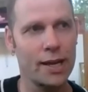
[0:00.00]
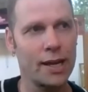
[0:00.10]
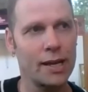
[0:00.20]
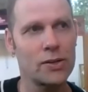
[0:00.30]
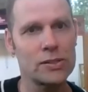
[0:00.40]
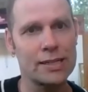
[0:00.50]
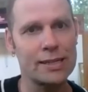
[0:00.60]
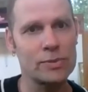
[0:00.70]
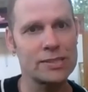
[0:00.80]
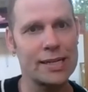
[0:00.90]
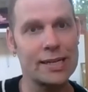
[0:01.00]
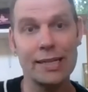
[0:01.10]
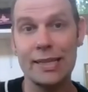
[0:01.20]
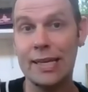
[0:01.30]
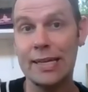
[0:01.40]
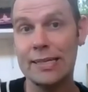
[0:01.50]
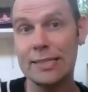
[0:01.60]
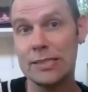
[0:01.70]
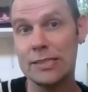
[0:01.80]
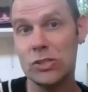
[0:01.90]
a good time with that. And then
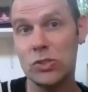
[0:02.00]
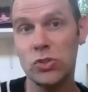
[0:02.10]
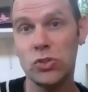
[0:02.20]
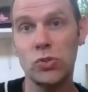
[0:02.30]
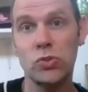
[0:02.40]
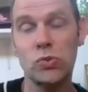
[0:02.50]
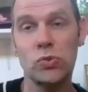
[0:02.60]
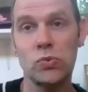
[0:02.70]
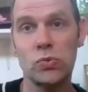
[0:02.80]
you